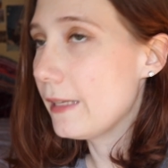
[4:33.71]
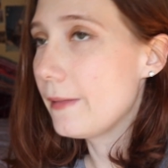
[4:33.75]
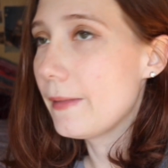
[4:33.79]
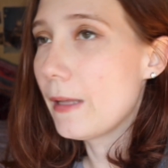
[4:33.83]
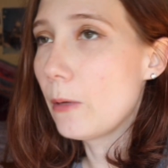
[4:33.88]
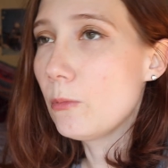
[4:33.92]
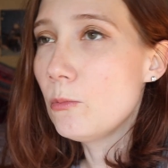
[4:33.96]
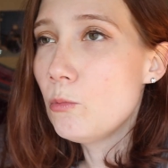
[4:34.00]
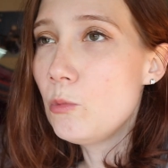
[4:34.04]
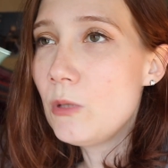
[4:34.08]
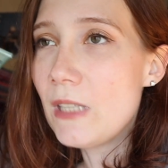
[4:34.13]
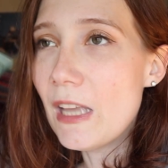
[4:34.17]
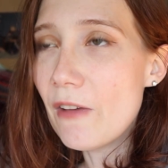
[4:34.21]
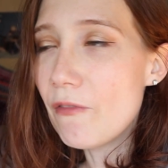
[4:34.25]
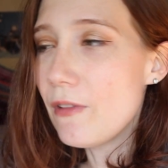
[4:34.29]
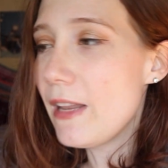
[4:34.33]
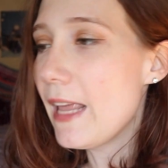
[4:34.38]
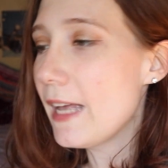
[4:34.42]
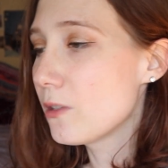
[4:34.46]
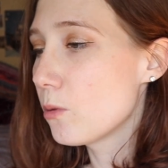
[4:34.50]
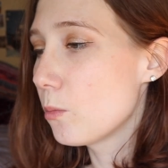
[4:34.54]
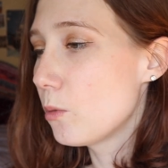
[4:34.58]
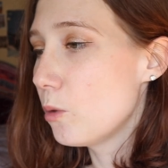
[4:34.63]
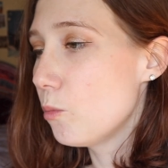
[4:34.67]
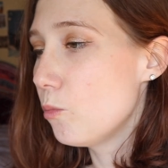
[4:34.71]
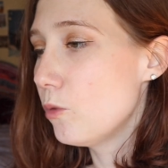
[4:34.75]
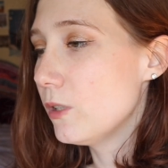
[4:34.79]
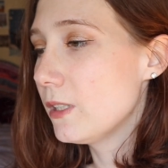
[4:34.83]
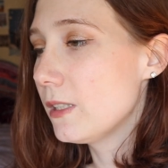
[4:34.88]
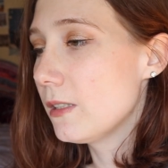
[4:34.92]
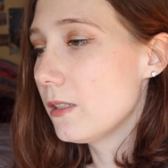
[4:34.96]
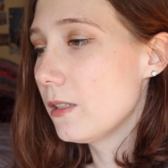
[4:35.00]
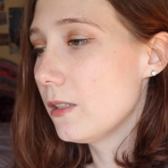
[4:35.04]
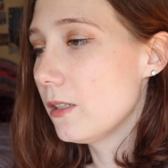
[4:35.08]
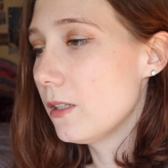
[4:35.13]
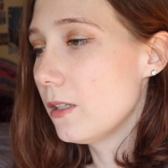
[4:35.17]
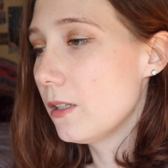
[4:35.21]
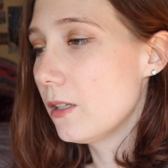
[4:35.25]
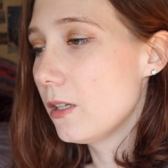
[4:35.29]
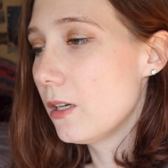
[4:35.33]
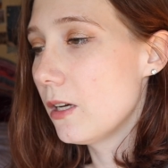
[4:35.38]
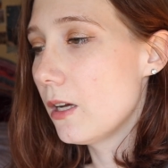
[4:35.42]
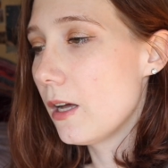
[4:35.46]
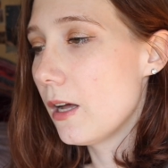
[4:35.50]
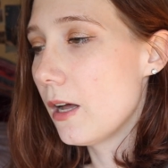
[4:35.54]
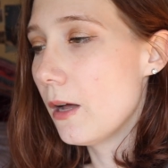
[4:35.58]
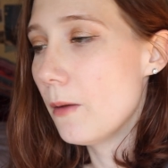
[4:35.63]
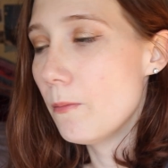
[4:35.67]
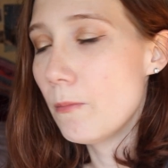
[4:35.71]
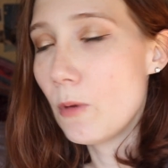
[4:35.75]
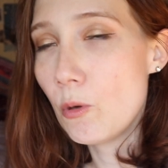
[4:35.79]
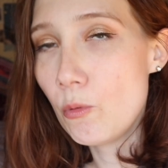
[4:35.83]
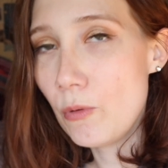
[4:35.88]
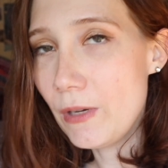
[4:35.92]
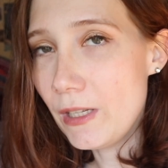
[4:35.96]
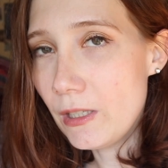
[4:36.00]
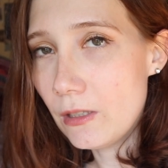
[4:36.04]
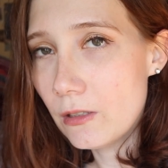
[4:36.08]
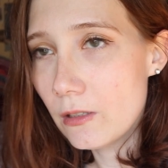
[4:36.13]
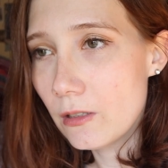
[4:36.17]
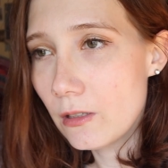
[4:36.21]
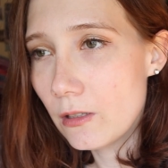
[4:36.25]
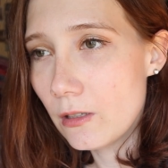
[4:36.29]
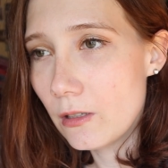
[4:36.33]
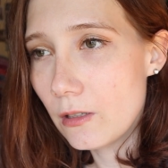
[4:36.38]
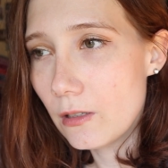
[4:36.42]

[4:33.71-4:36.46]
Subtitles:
Now, we definitely had something with a marine.